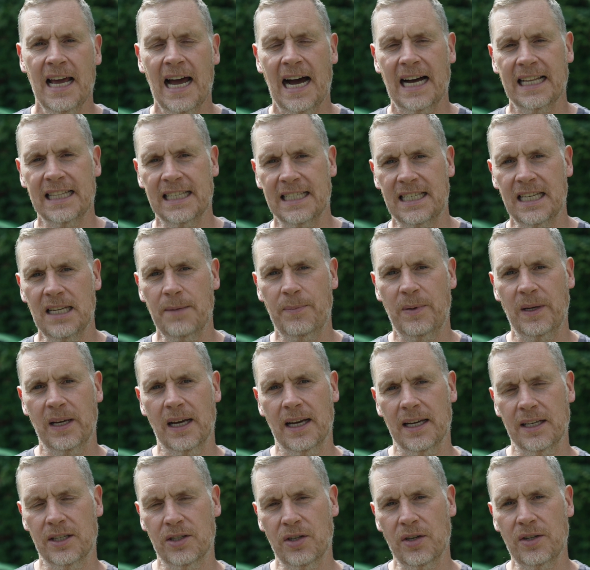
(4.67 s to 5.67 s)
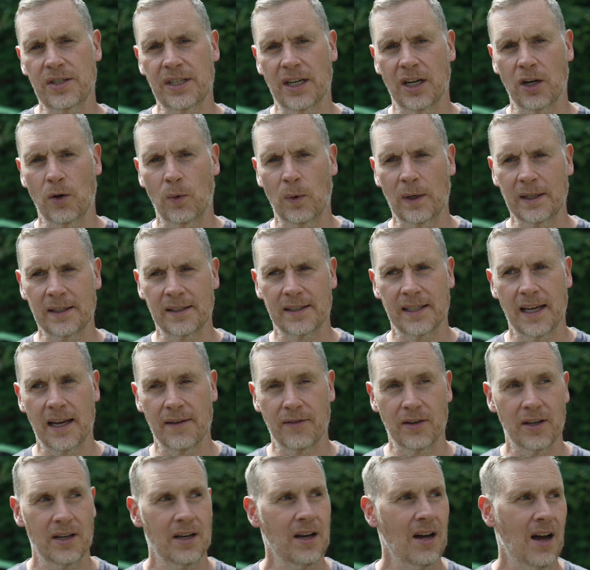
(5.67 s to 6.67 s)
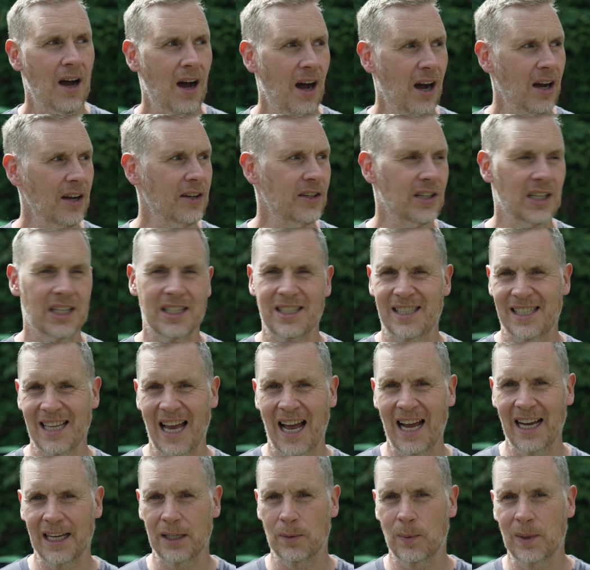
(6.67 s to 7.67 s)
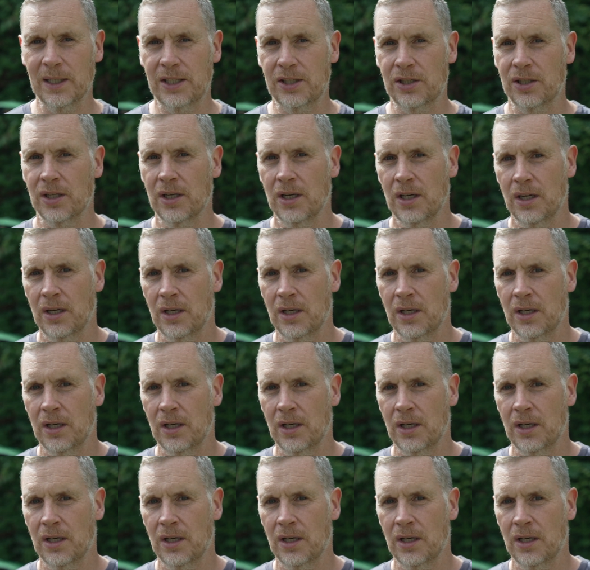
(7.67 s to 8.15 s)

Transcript: and the DPA2017 outside, which